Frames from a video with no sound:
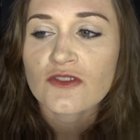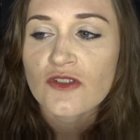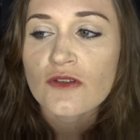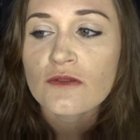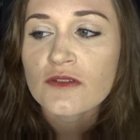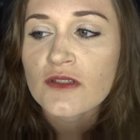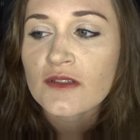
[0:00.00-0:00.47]

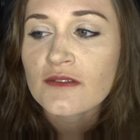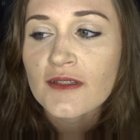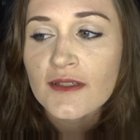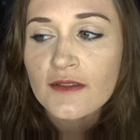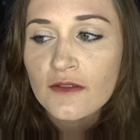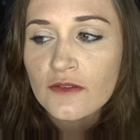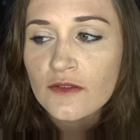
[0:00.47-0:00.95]
use
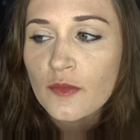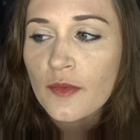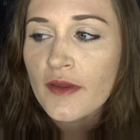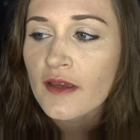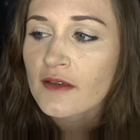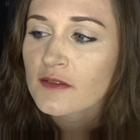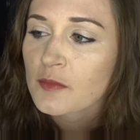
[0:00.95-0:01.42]
continued to be
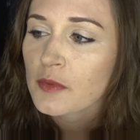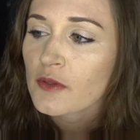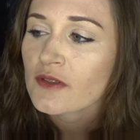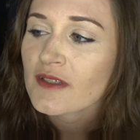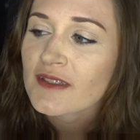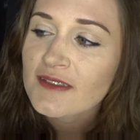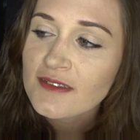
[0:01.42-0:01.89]

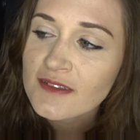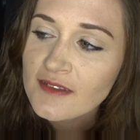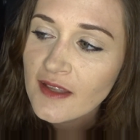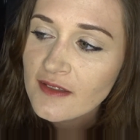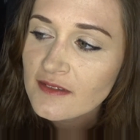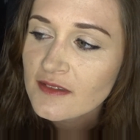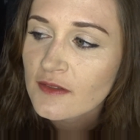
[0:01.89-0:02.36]
explored
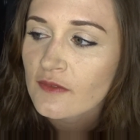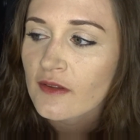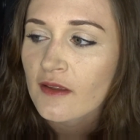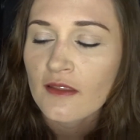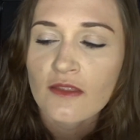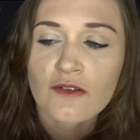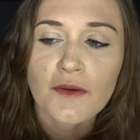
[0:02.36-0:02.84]

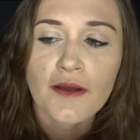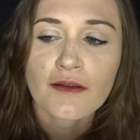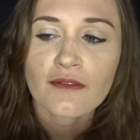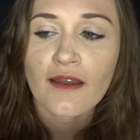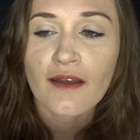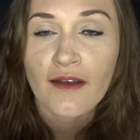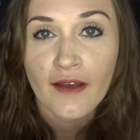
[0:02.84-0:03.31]
extensively throughout
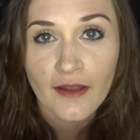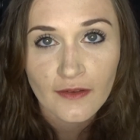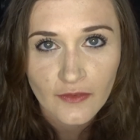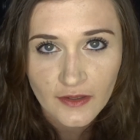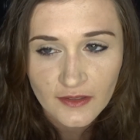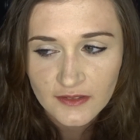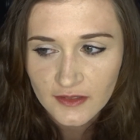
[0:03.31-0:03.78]
the High
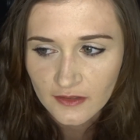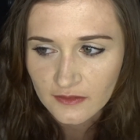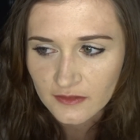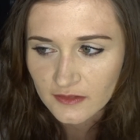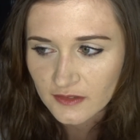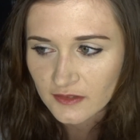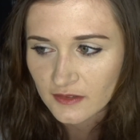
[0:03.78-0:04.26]

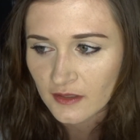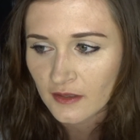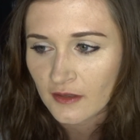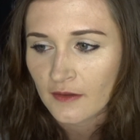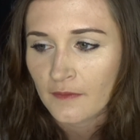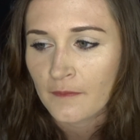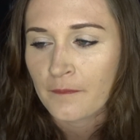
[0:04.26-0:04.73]
Renaissance.
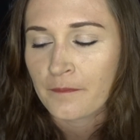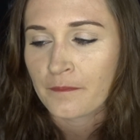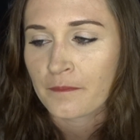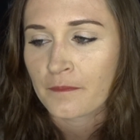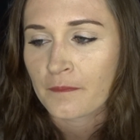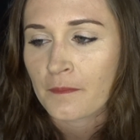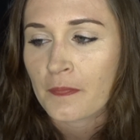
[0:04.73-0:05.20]

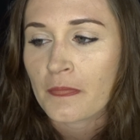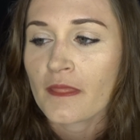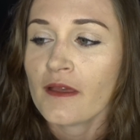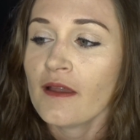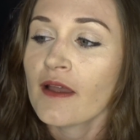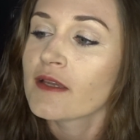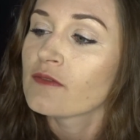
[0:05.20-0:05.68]
The
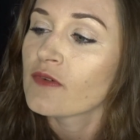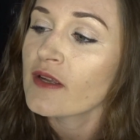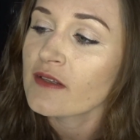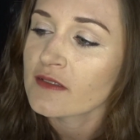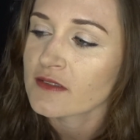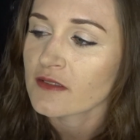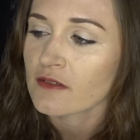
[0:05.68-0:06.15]
High
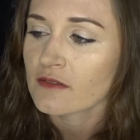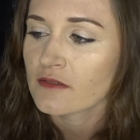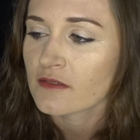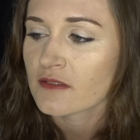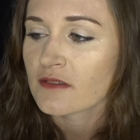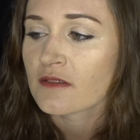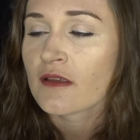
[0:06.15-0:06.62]

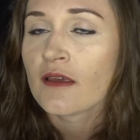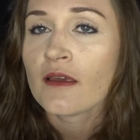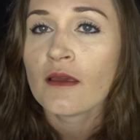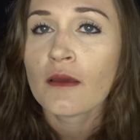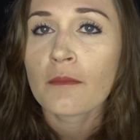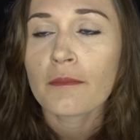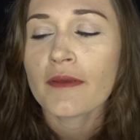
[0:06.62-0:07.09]
Renaissance
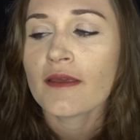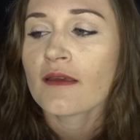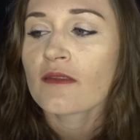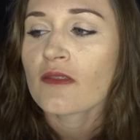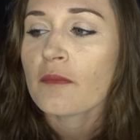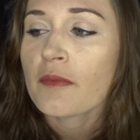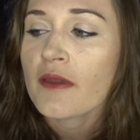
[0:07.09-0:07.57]
being
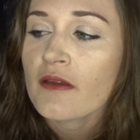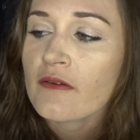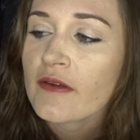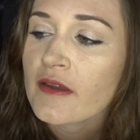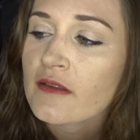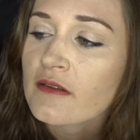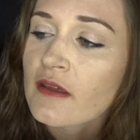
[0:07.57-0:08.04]
the
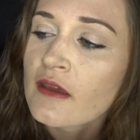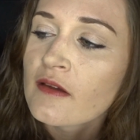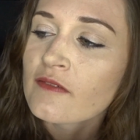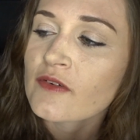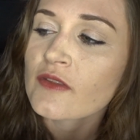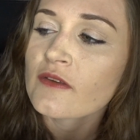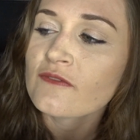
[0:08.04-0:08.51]
period
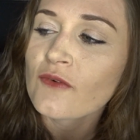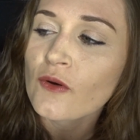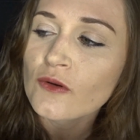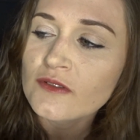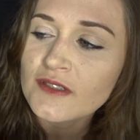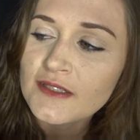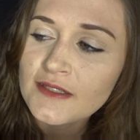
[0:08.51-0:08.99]
from the
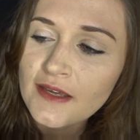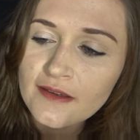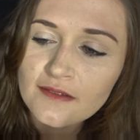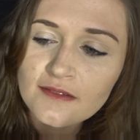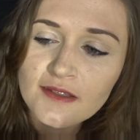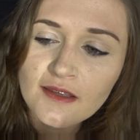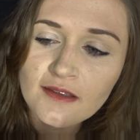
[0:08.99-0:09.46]

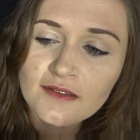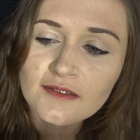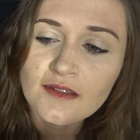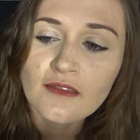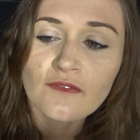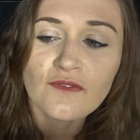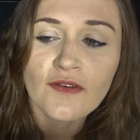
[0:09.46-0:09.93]
1490s
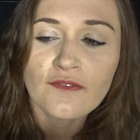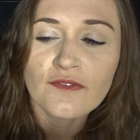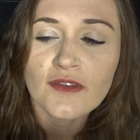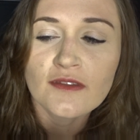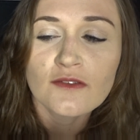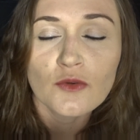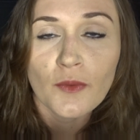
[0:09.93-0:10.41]
to the
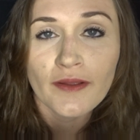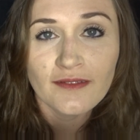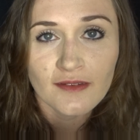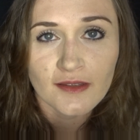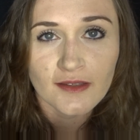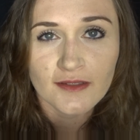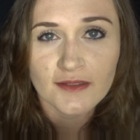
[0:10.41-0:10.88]

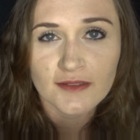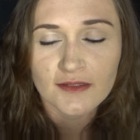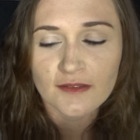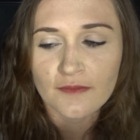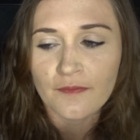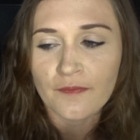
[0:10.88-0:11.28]
1520s.